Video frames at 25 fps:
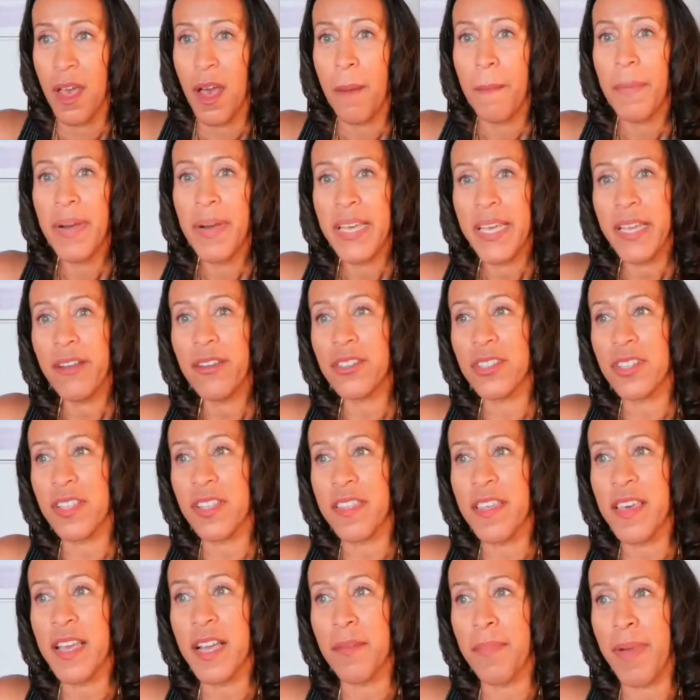But here's the
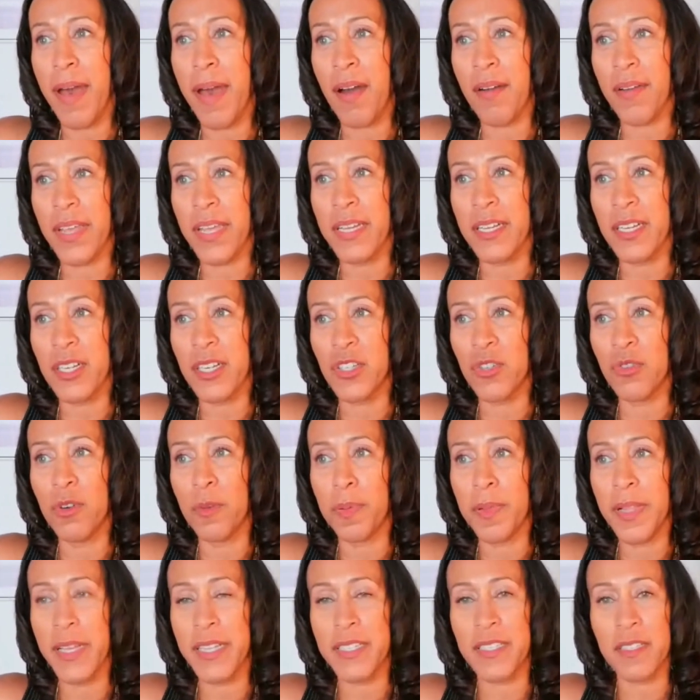thing about getting into a
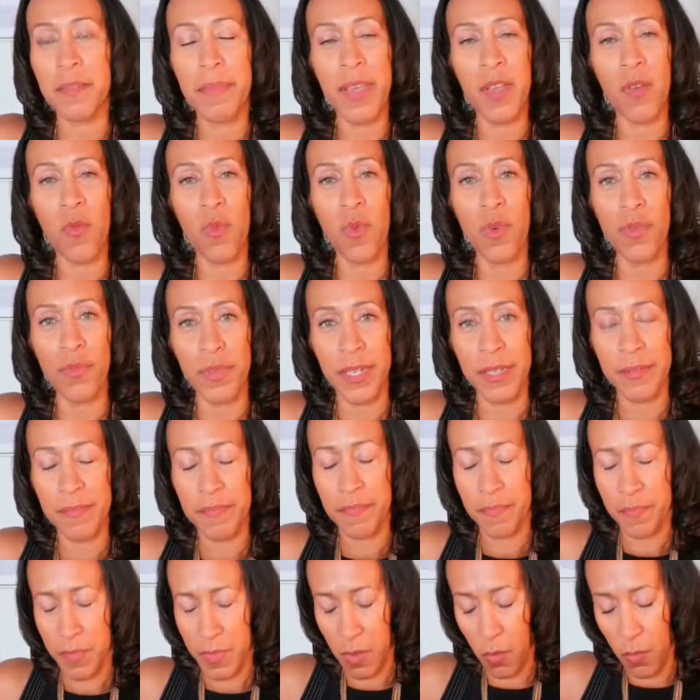place of being wounded.
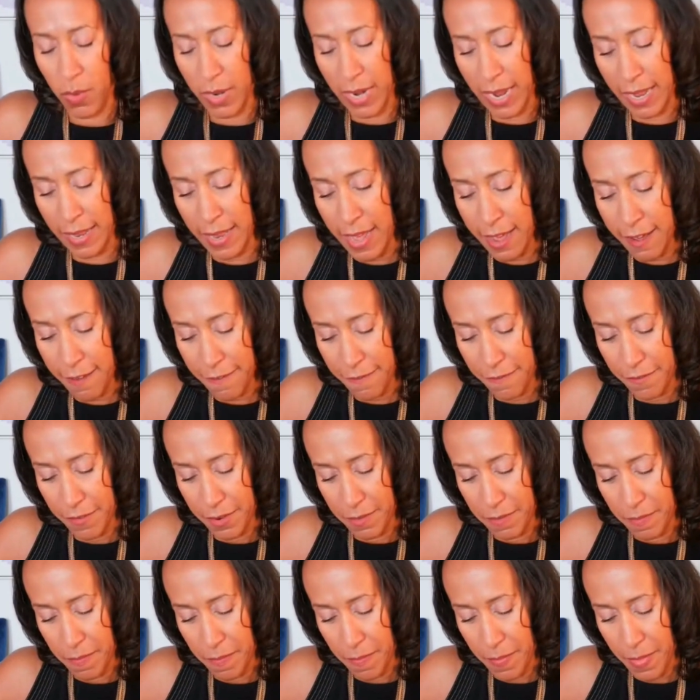When I left,
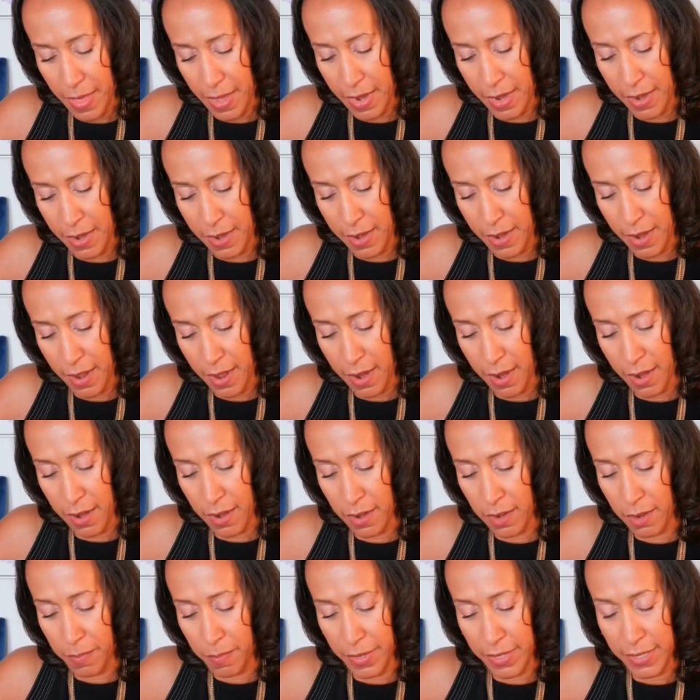and I
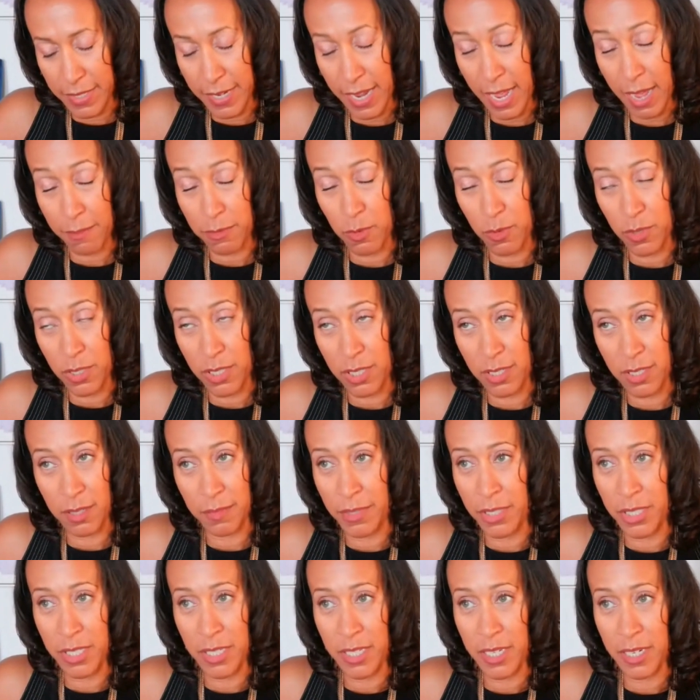ended up in TAPS, which is the
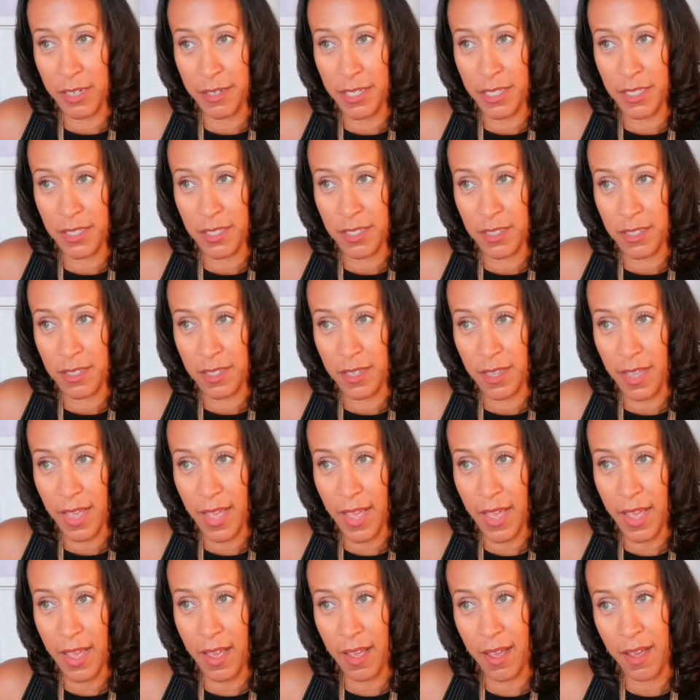military's
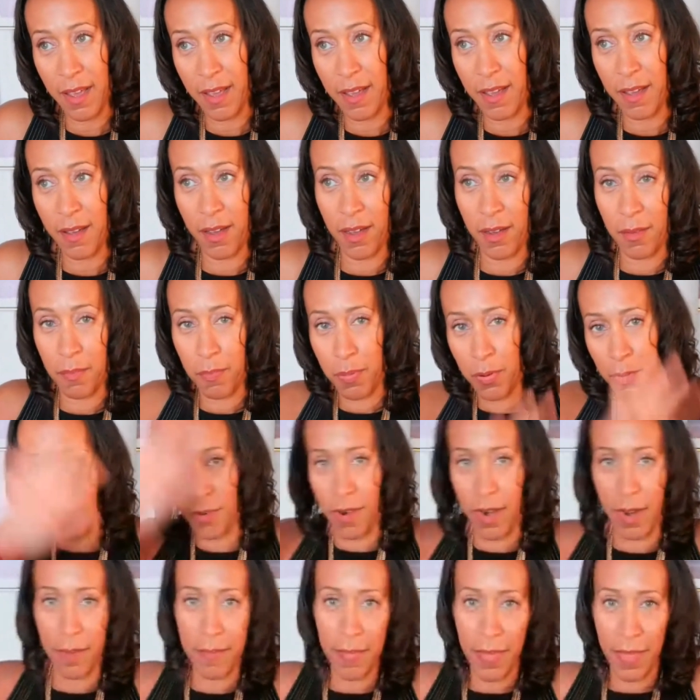
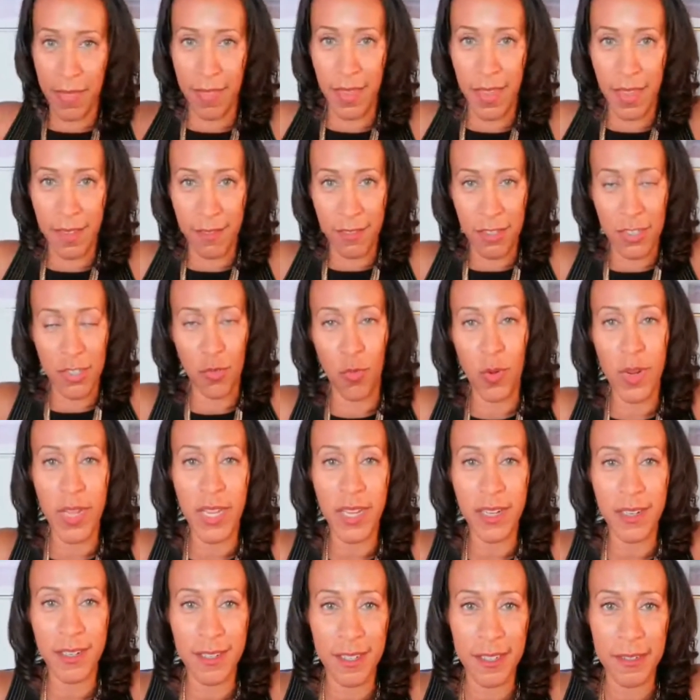program that they give us a
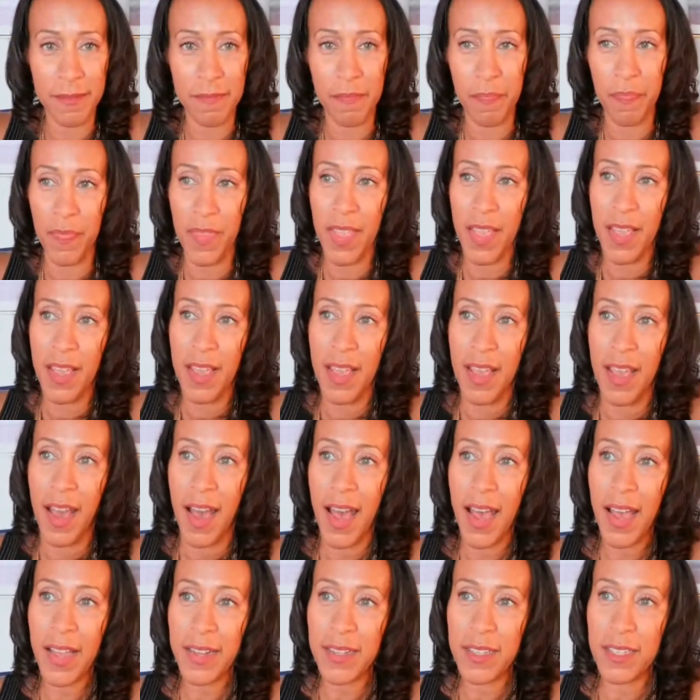week,
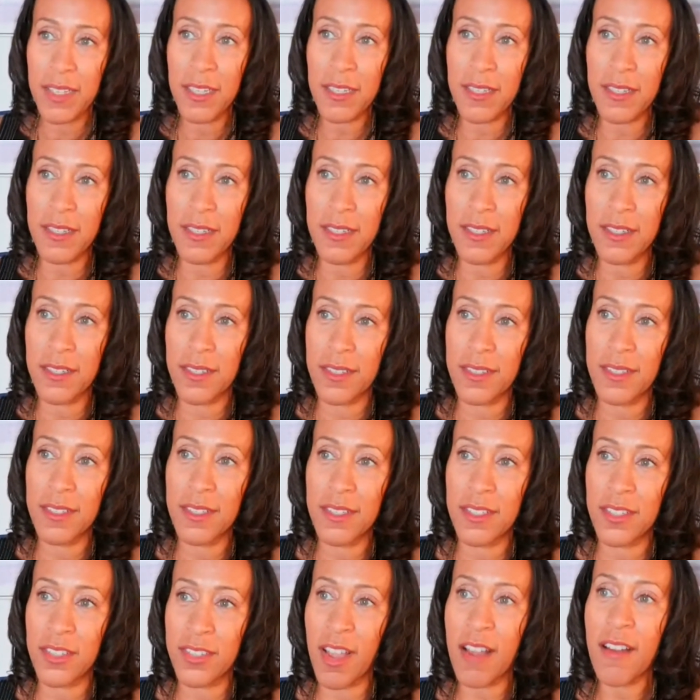I took this
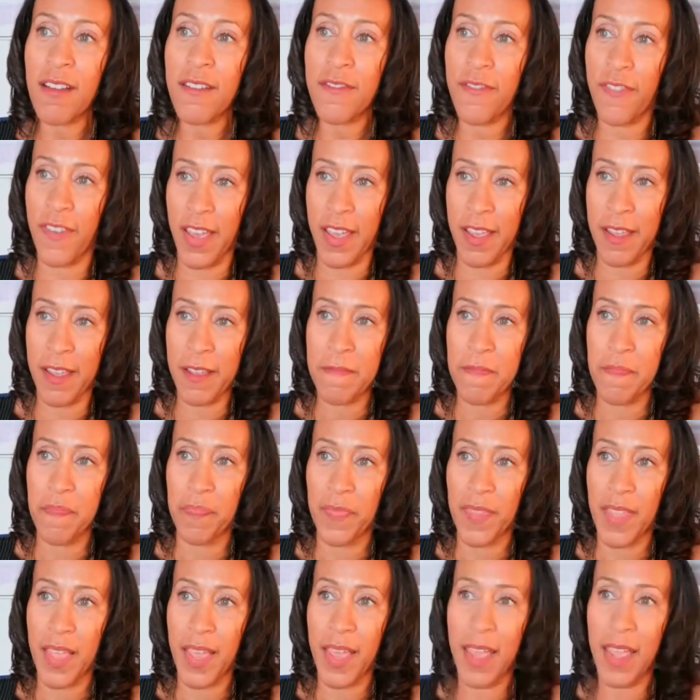survey,
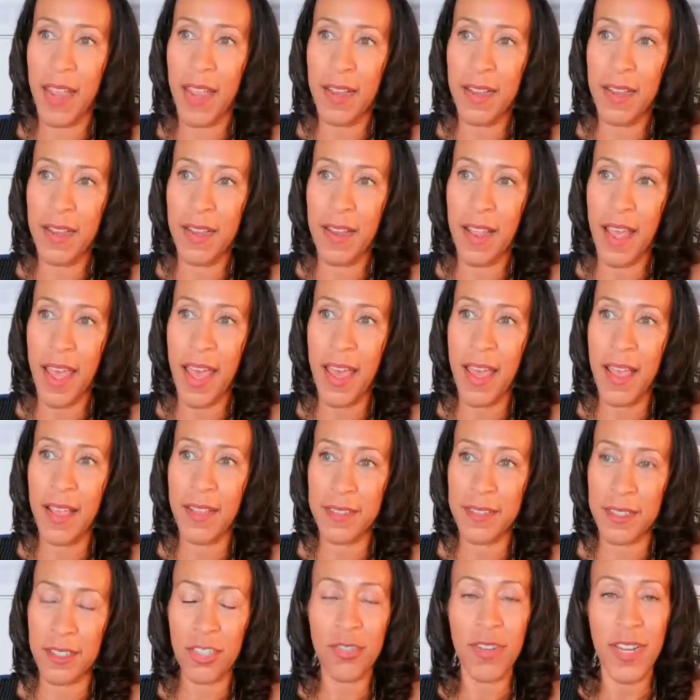and
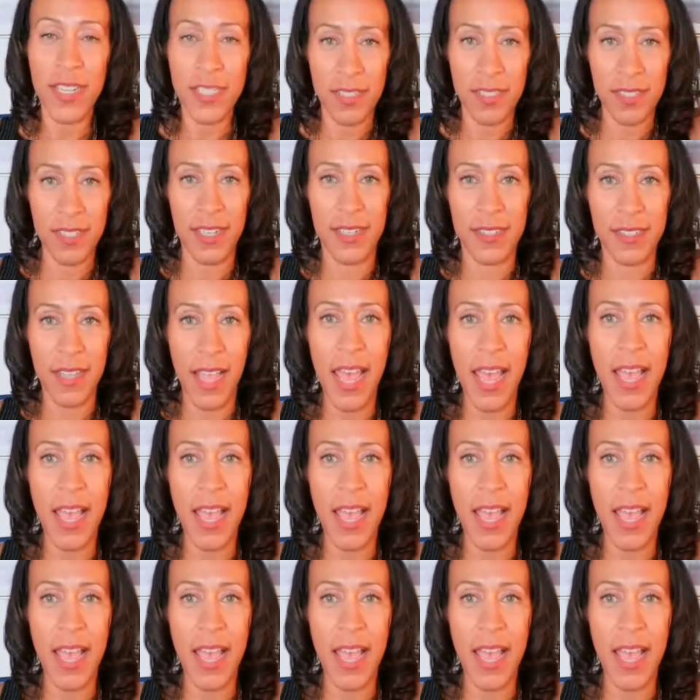it's a stress test.